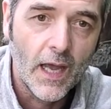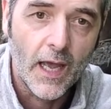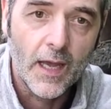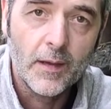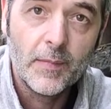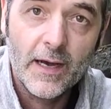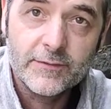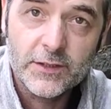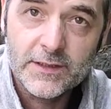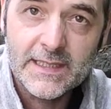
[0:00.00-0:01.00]
have
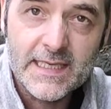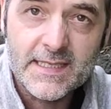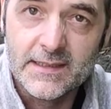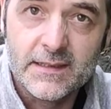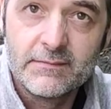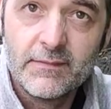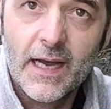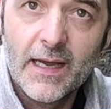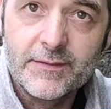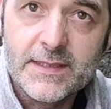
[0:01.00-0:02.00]
done decent, I
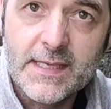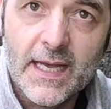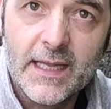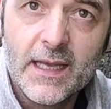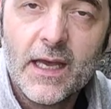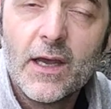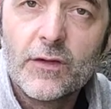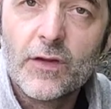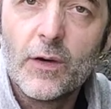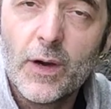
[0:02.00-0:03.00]
have to say.
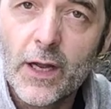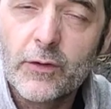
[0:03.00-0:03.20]
So I